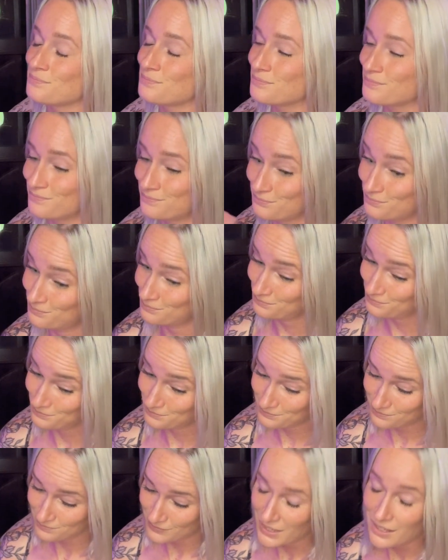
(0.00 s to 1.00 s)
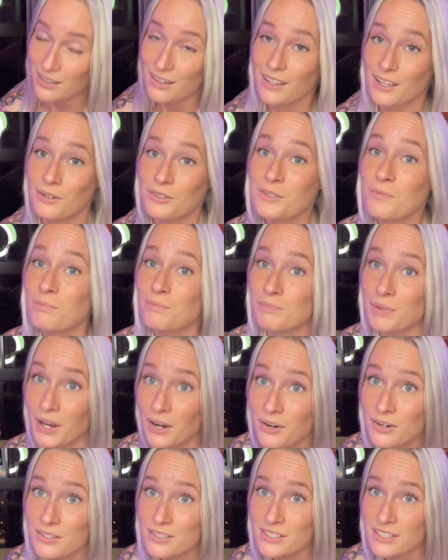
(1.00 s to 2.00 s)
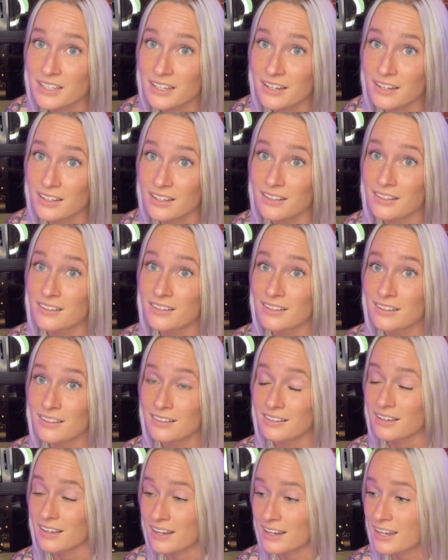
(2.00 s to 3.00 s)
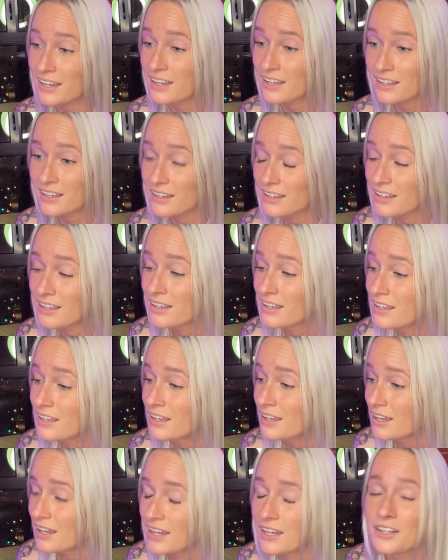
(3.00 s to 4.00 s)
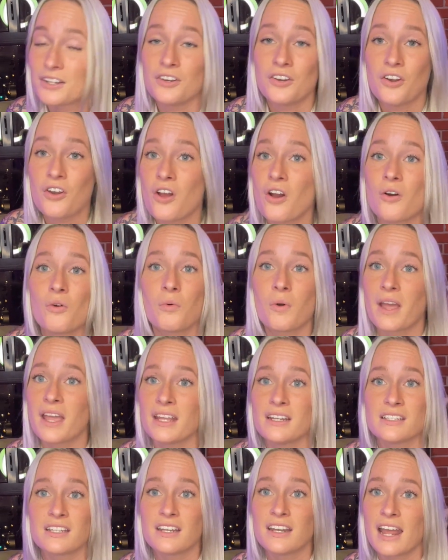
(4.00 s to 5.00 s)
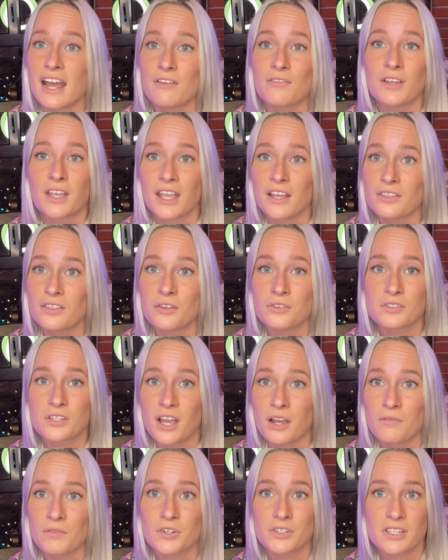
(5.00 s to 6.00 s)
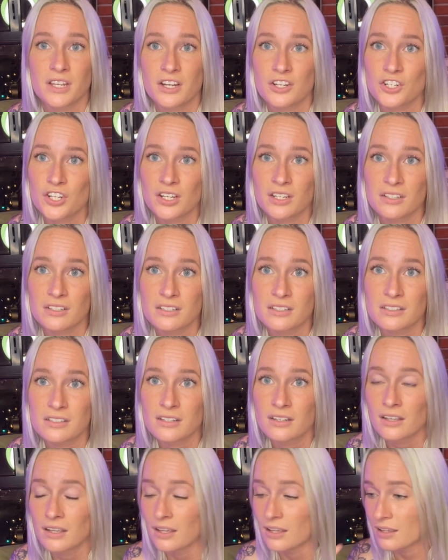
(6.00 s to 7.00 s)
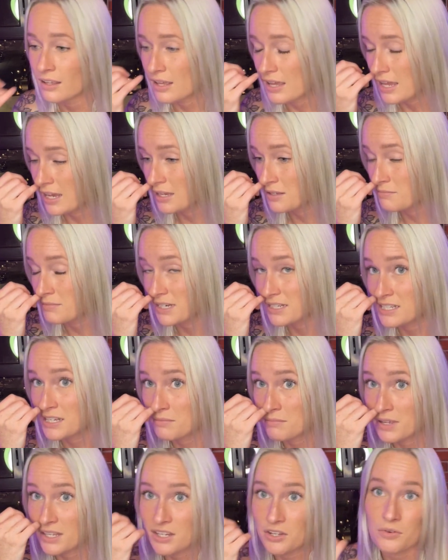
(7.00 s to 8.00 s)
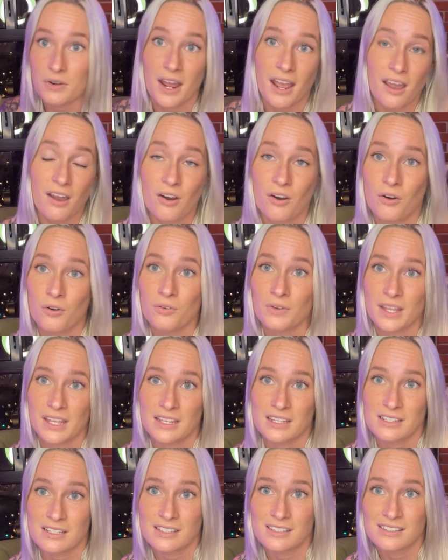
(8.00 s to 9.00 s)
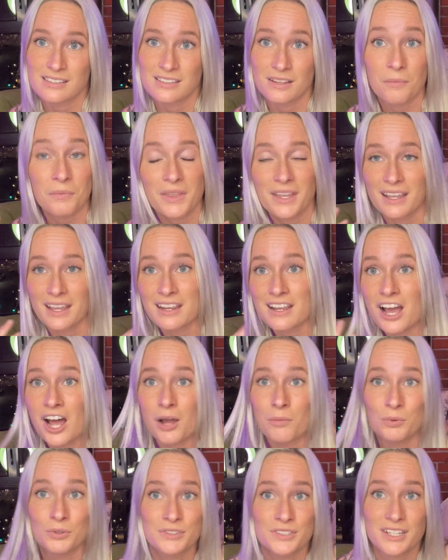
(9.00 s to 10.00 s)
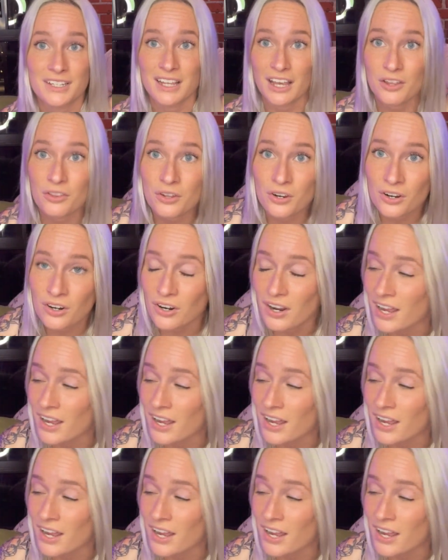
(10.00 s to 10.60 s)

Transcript: It was embarrassing. I had no way to navigate those conversations. And my tip menu now is something I cobbled together.